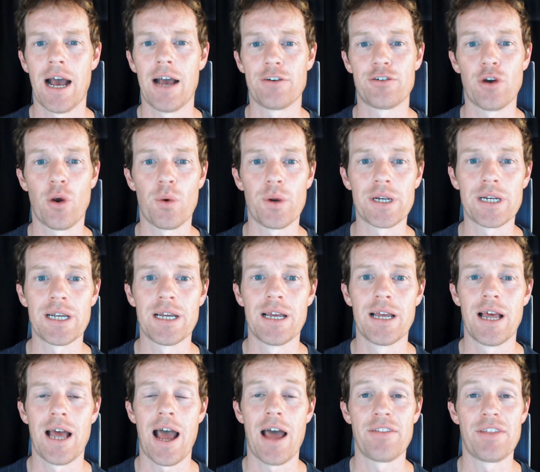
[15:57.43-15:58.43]
Showing
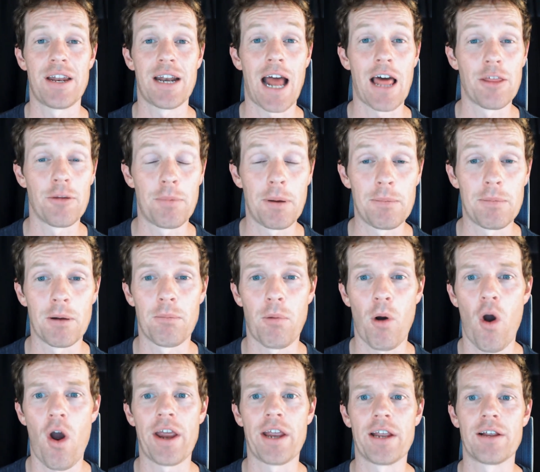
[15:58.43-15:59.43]
that other people are
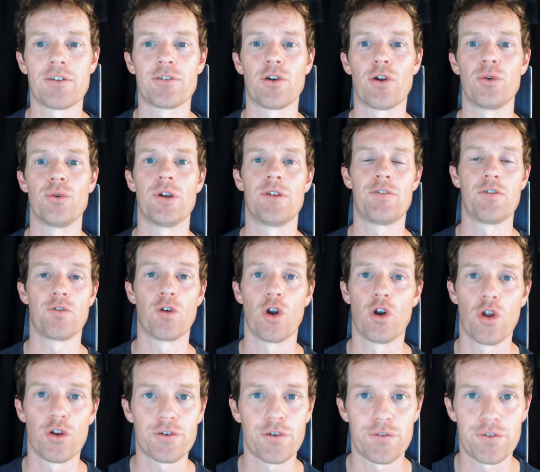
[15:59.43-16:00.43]
buying. So if you've got
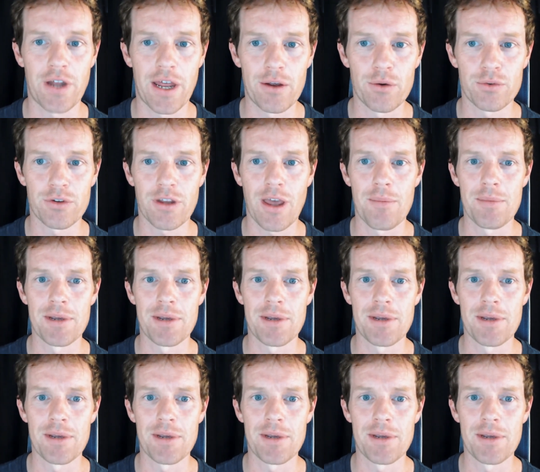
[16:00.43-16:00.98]
lots of sales coming